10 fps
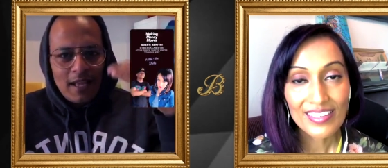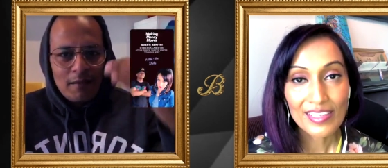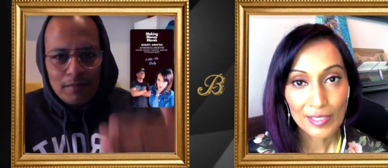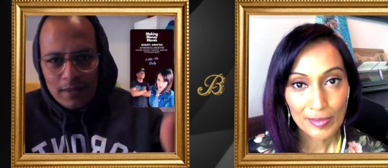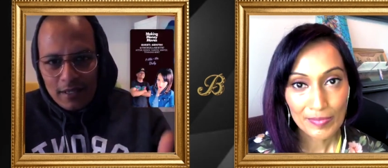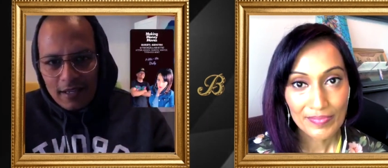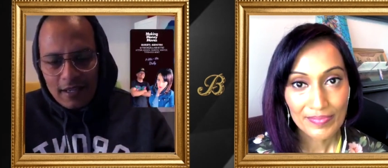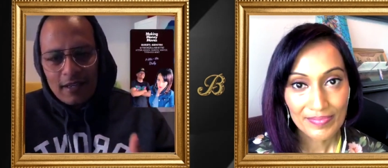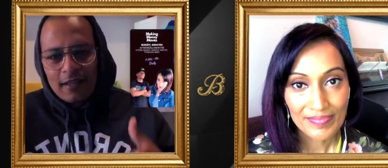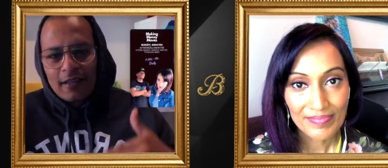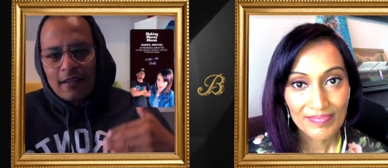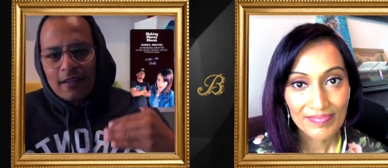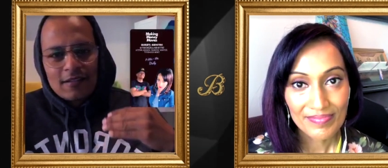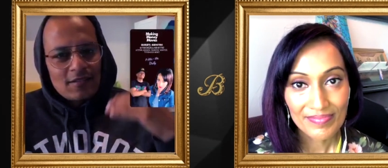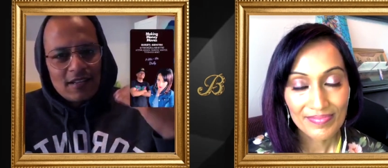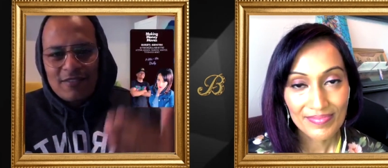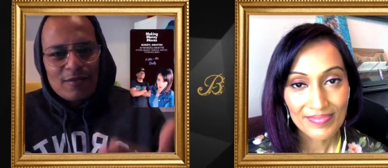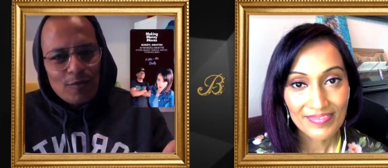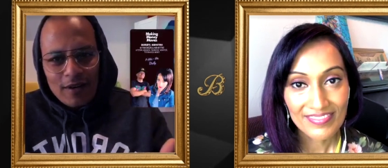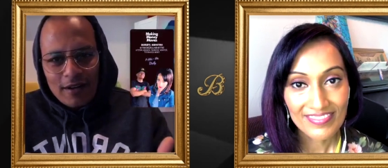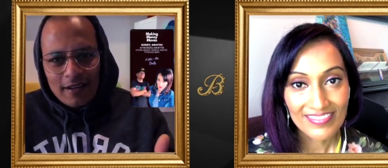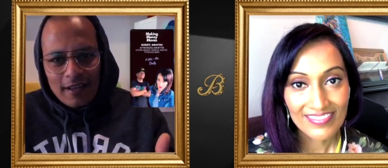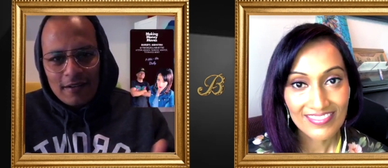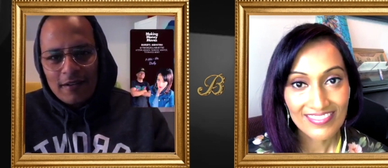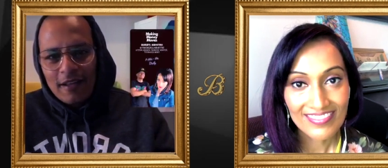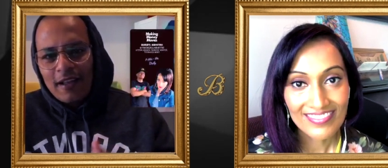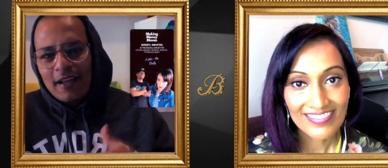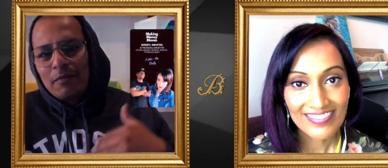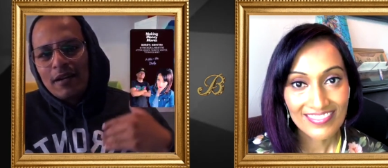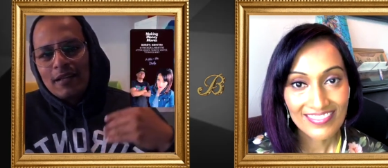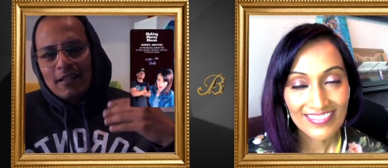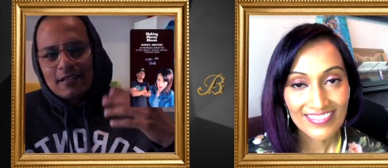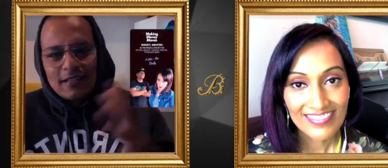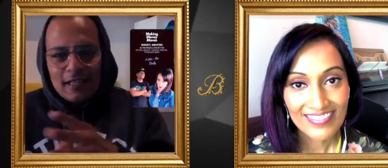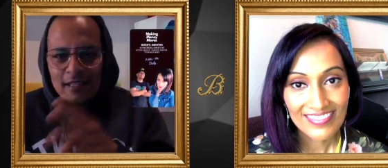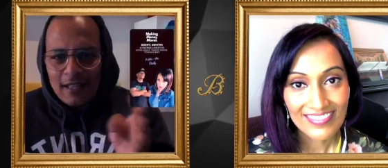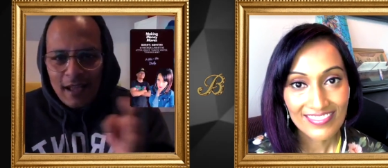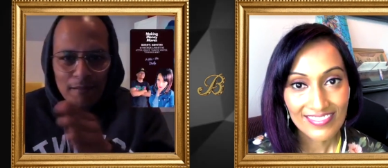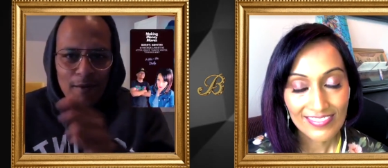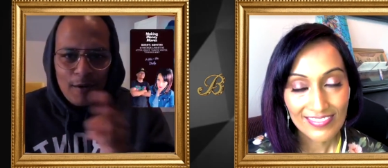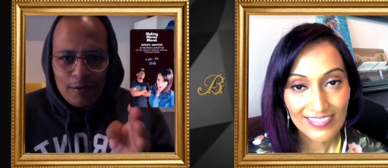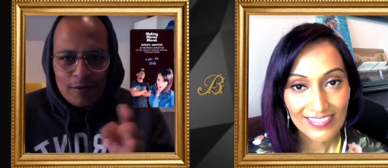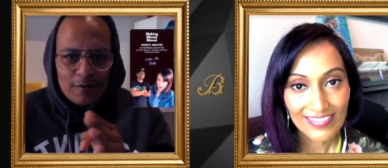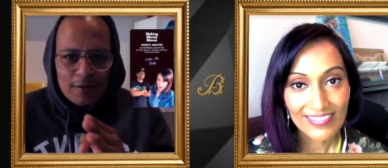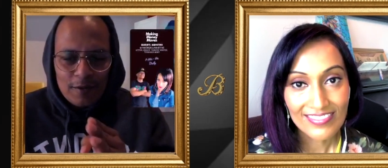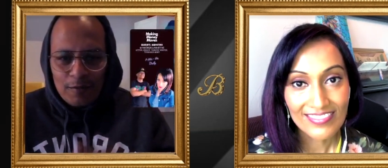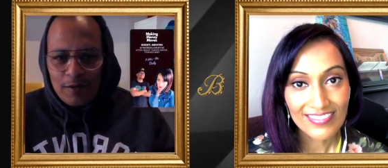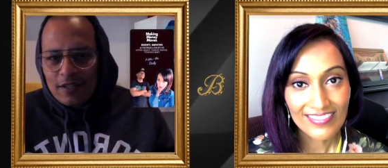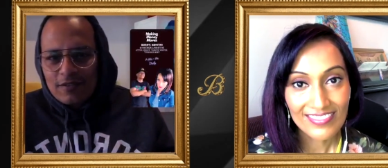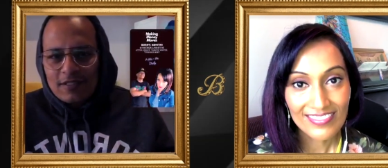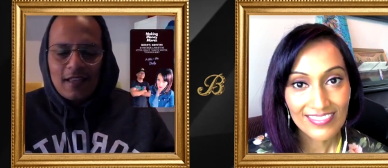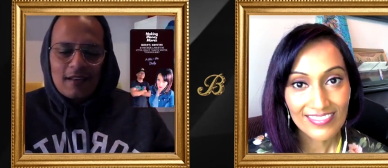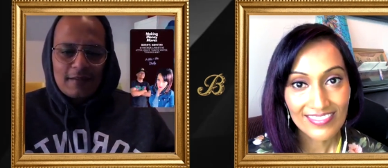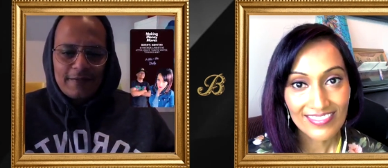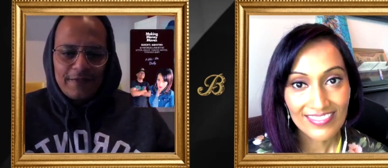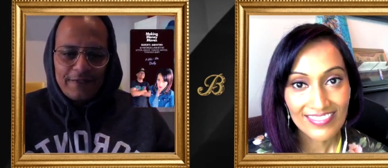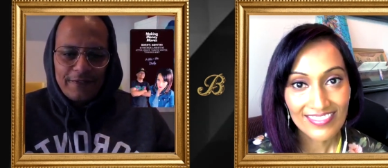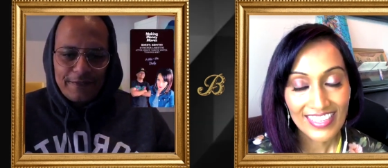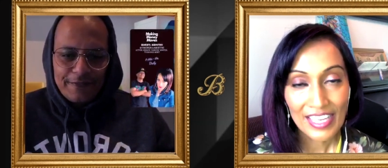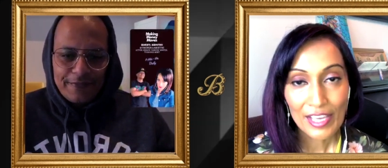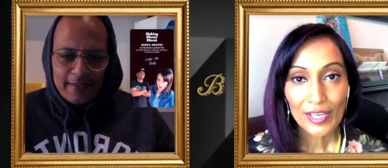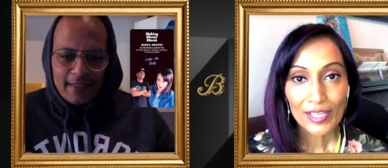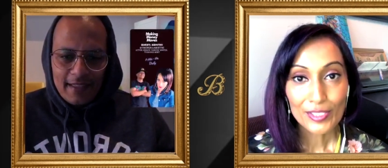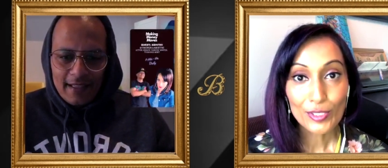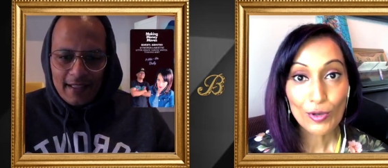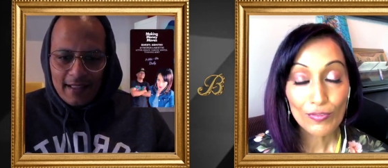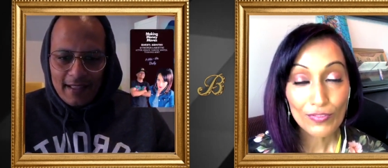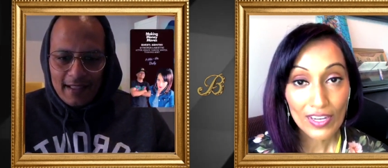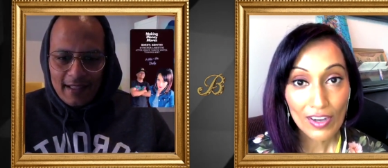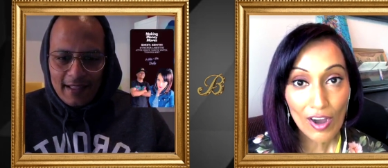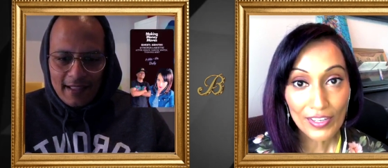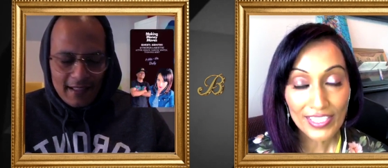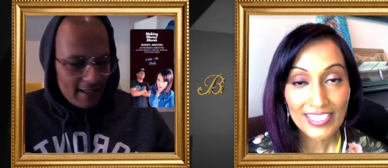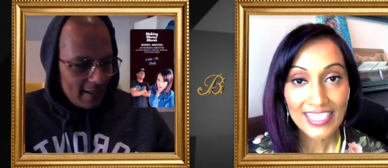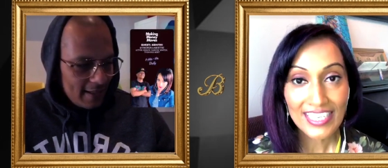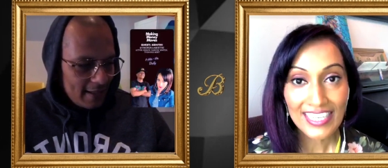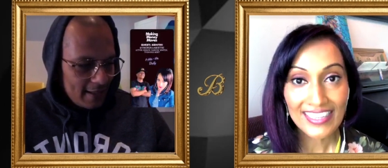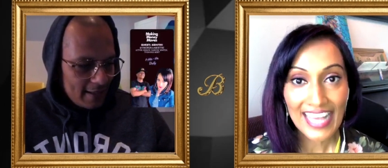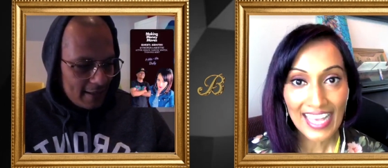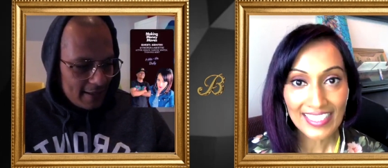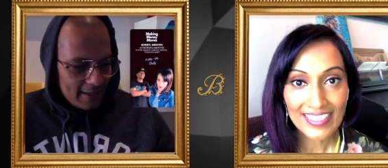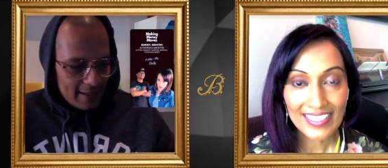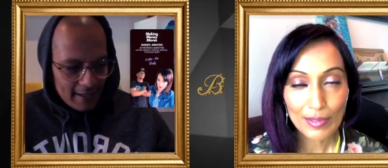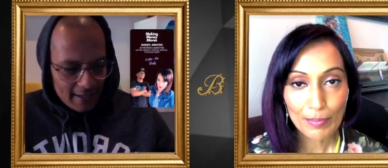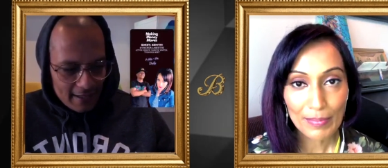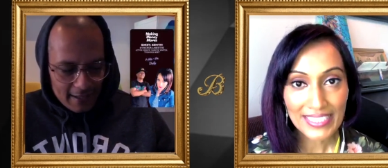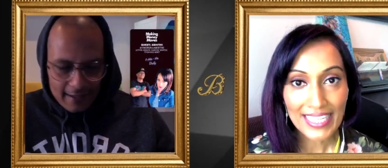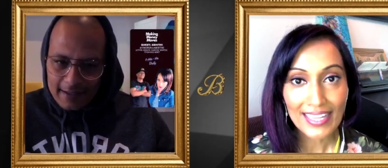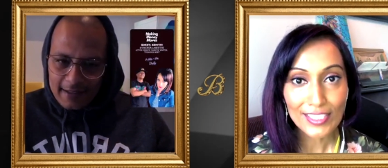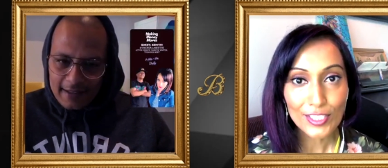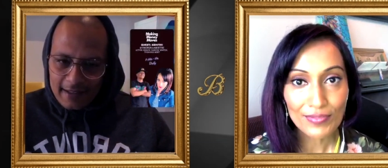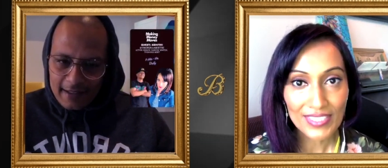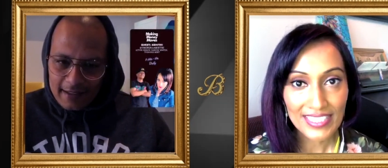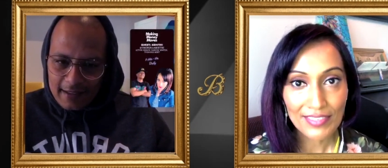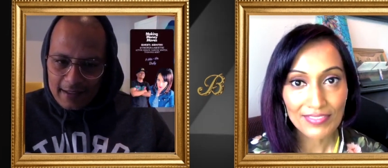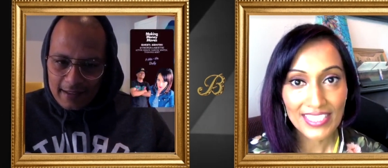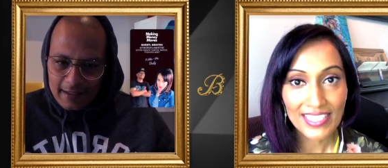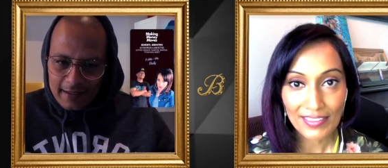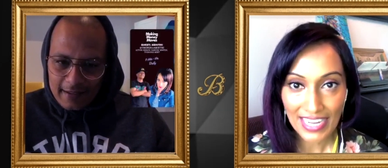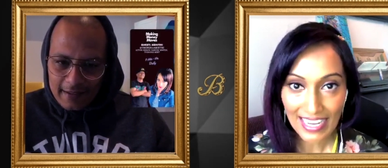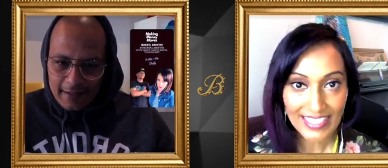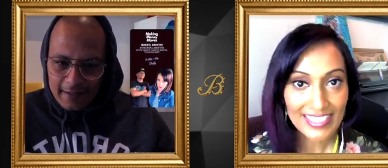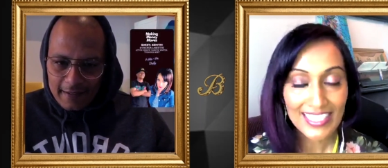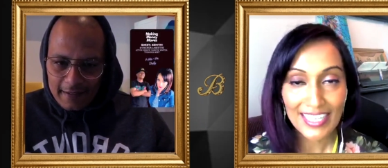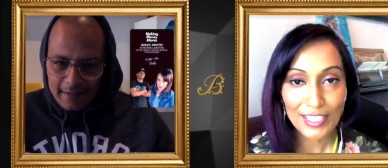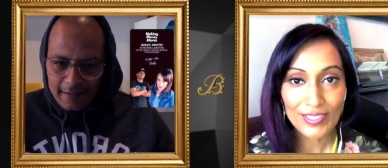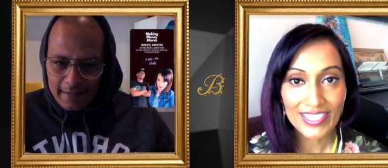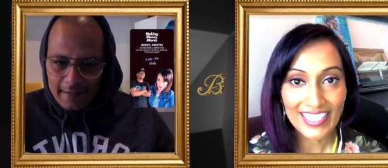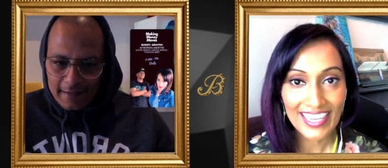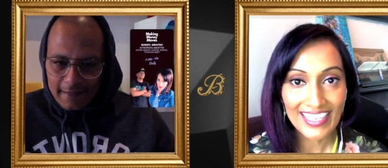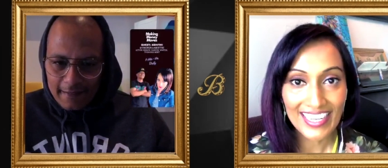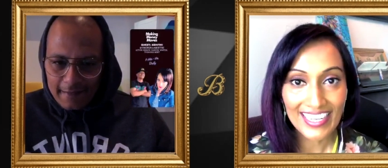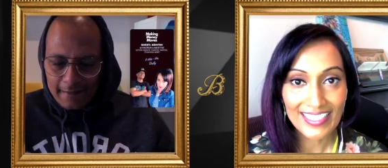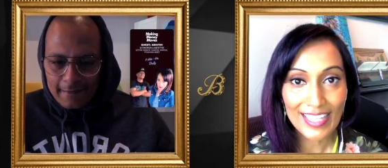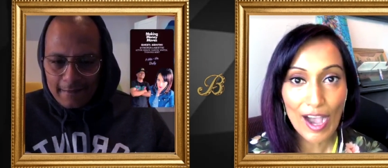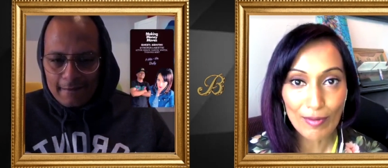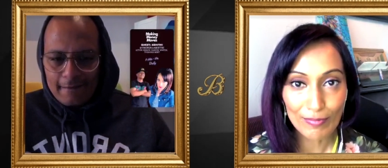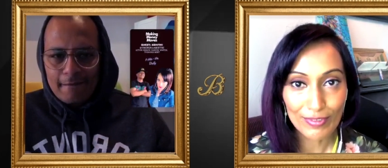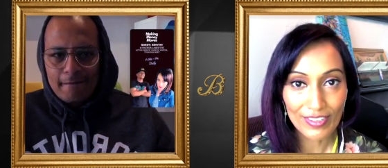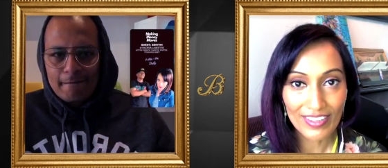Speaker 1: B and is there even one? And and anybody that's in that mode, you know, what do you say to them?
Speaker 2: So uh, honestly, that mentality of a safety net, just like you said, is harmful.